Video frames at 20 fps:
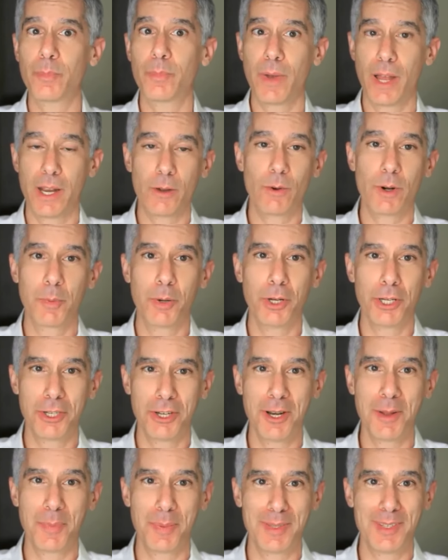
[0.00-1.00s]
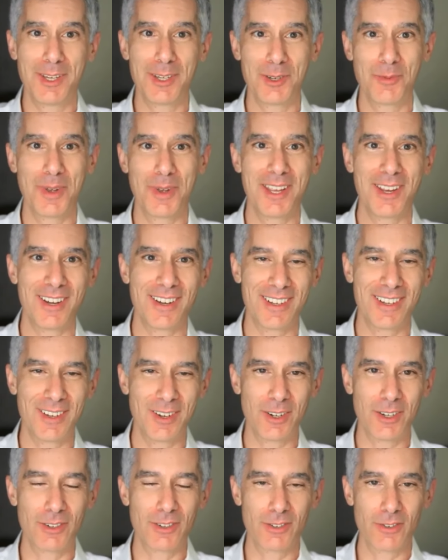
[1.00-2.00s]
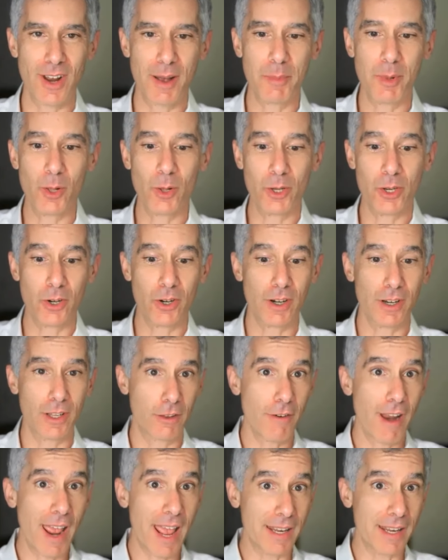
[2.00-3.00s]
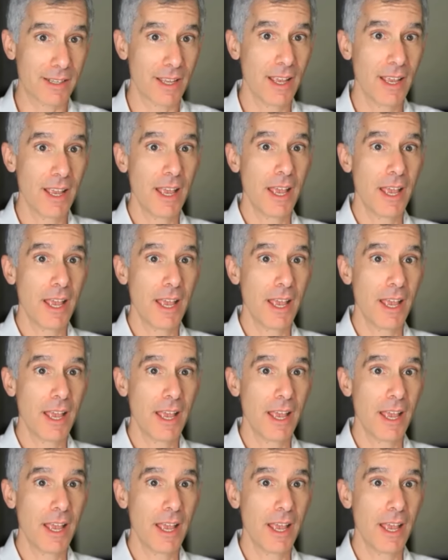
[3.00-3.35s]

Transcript: I don't want to put you in a position where you're, you're in trouble or you're a threat."